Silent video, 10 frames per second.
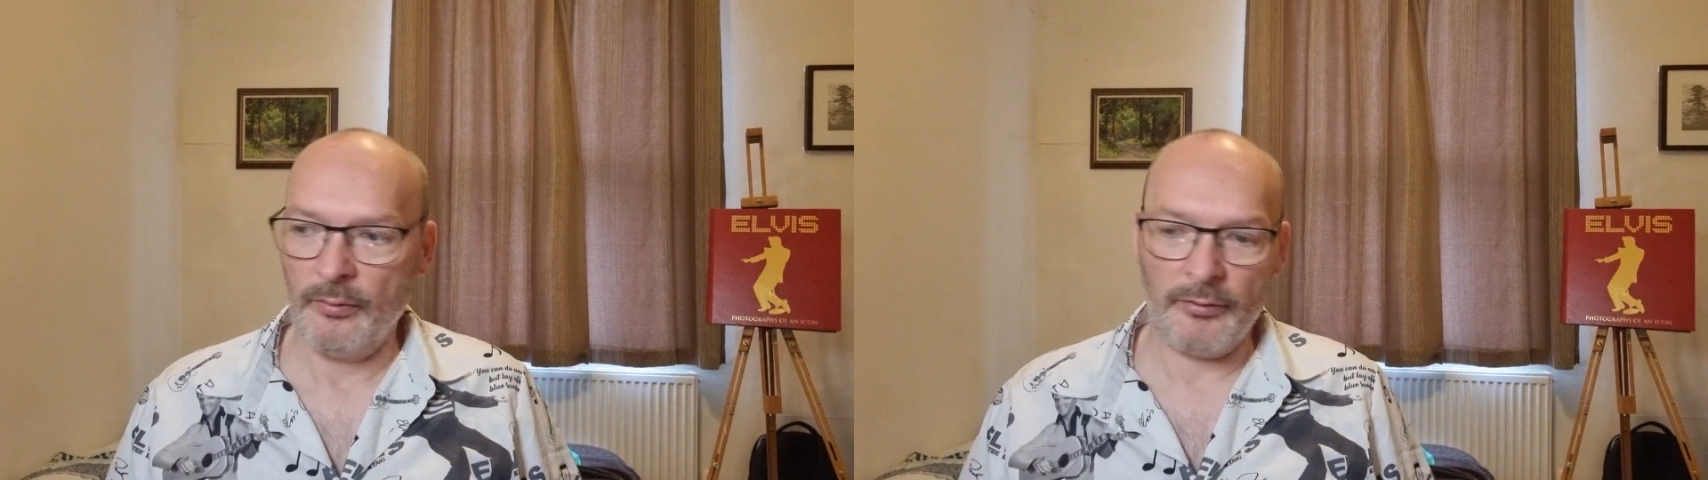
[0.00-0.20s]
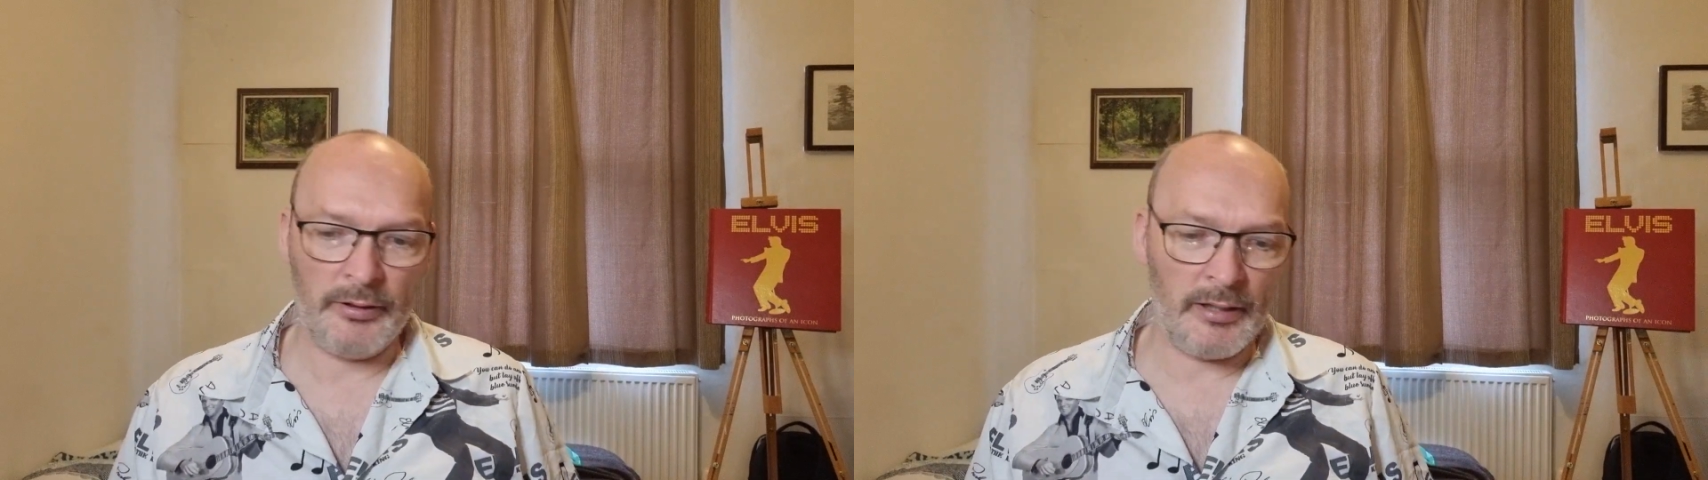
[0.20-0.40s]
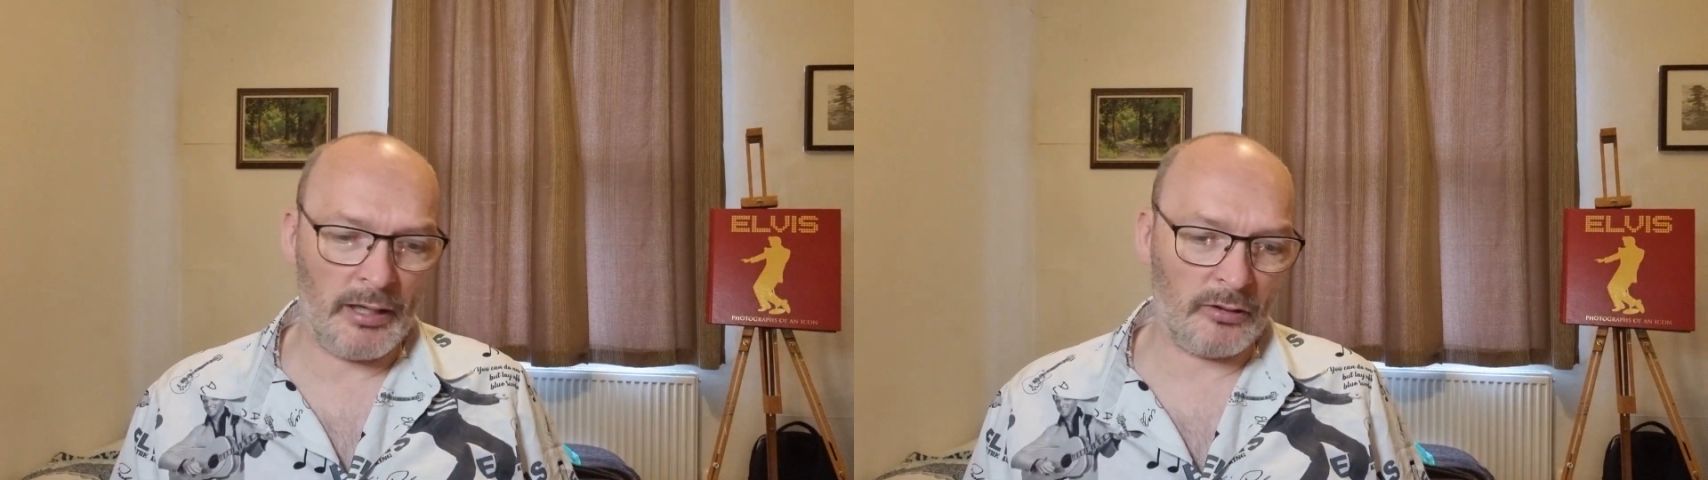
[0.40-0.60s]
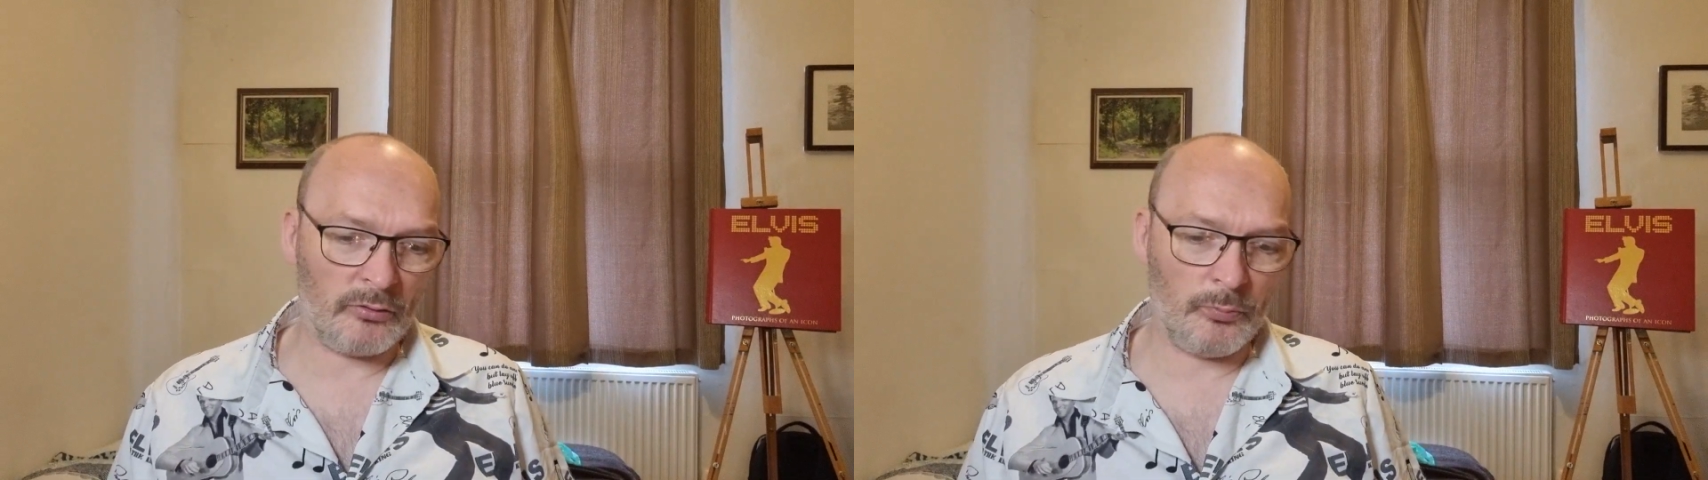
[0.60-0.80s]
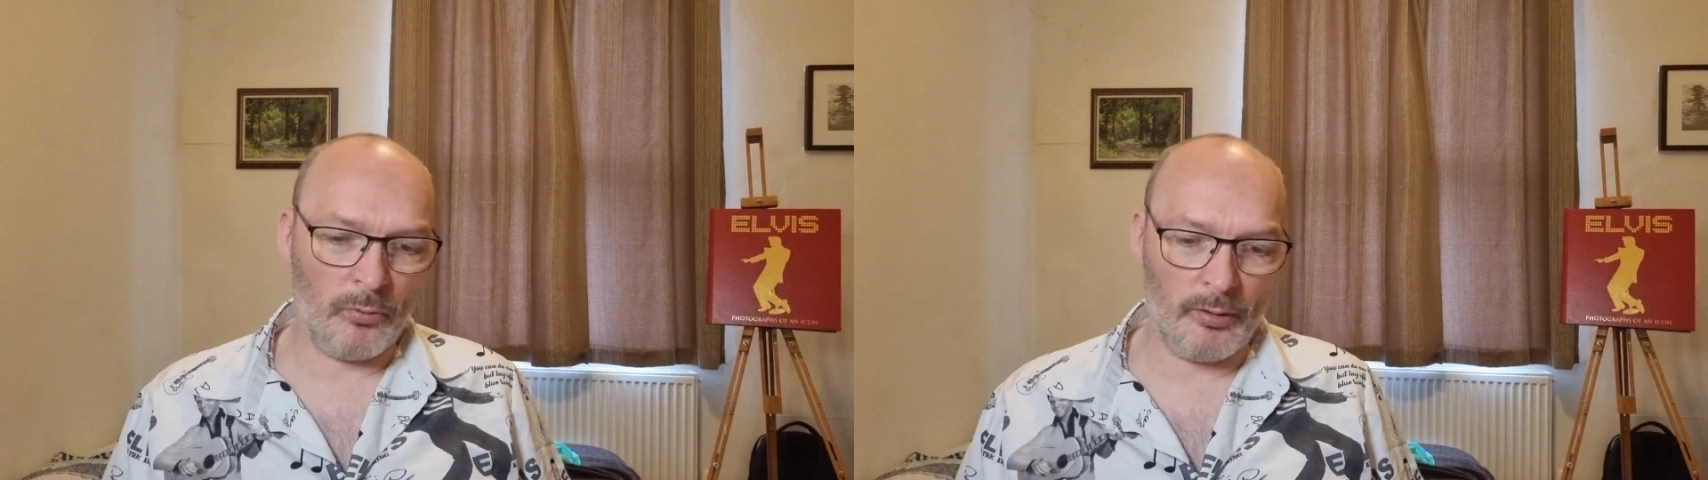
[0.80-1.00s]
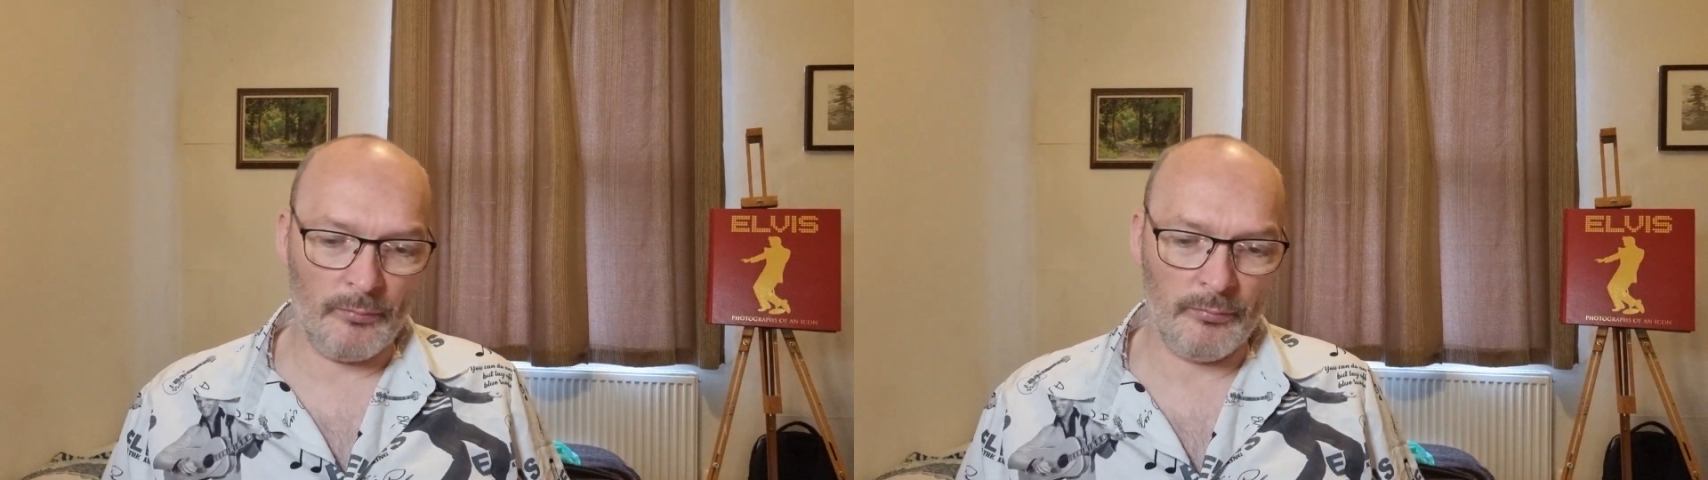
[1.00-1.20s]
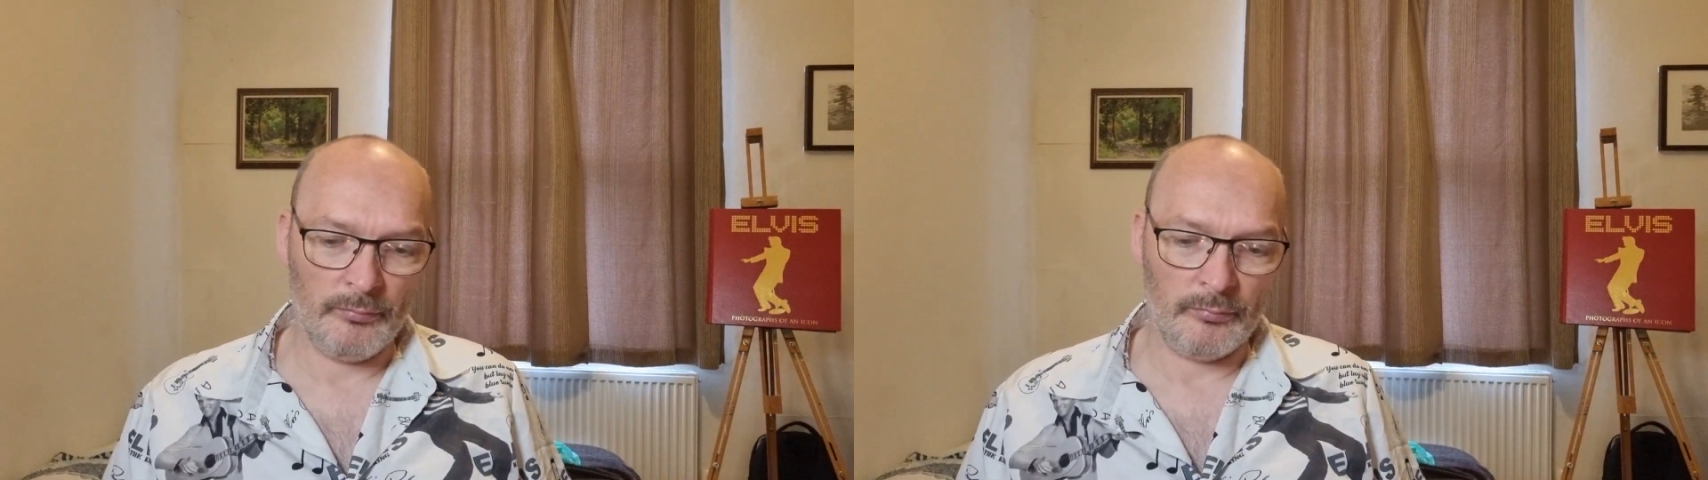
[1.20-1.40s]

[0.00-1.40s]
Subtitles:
The next one